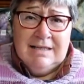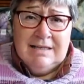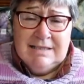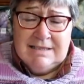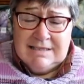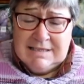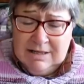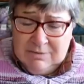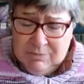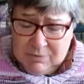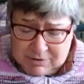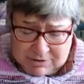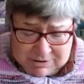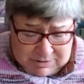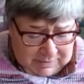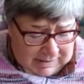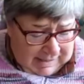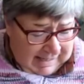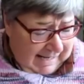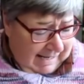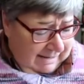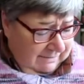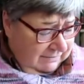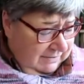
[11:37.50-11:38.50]
So what do
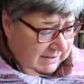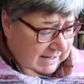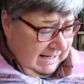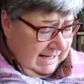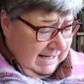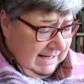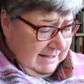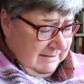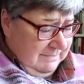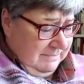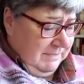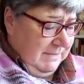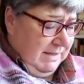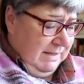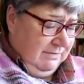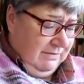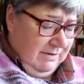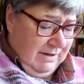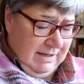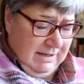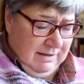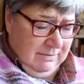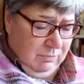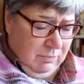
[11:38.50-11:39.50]
we have here? If
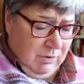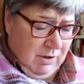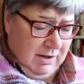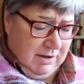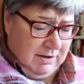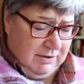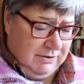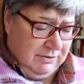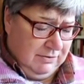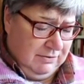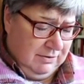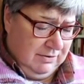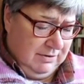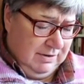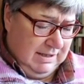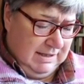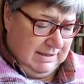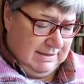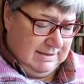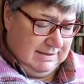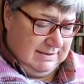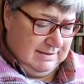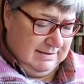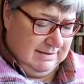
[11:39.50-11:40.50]
I work through
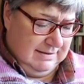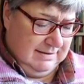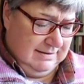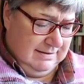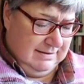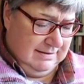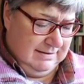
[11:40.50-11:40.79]
it